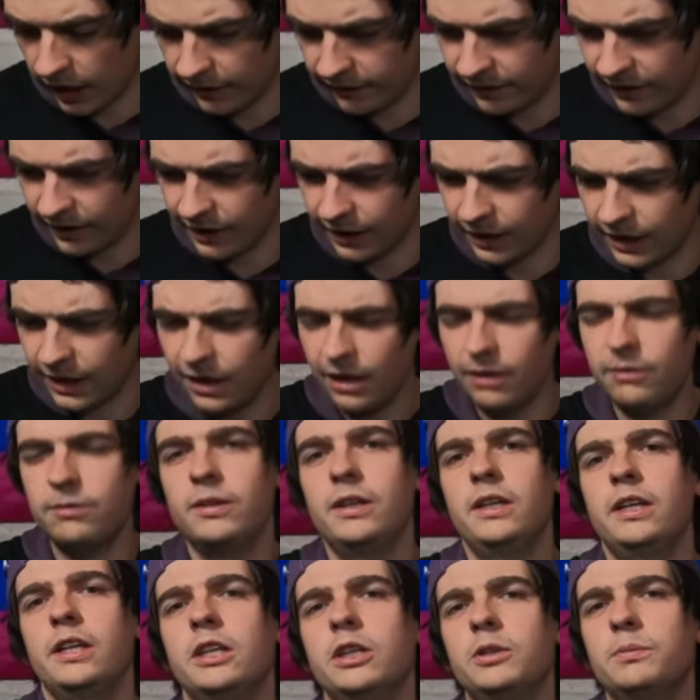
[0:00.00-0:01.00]
I think
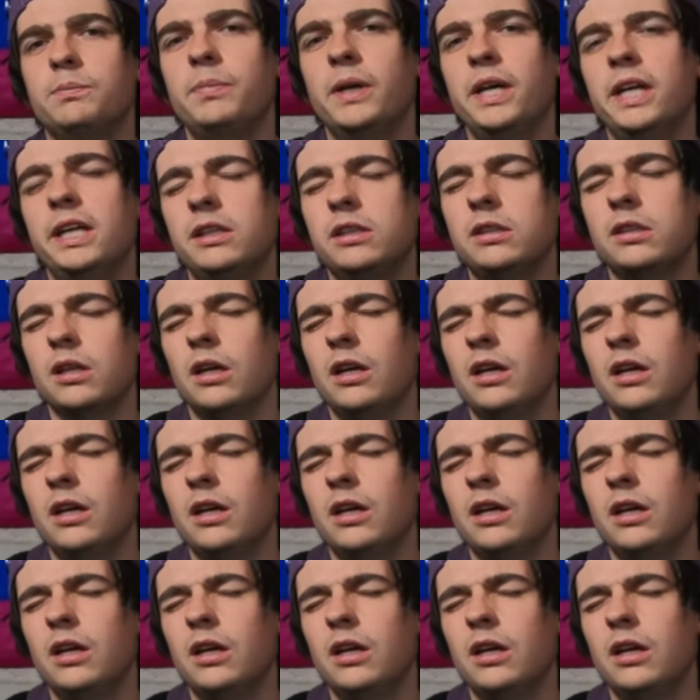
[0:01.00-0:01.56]
Cafe is based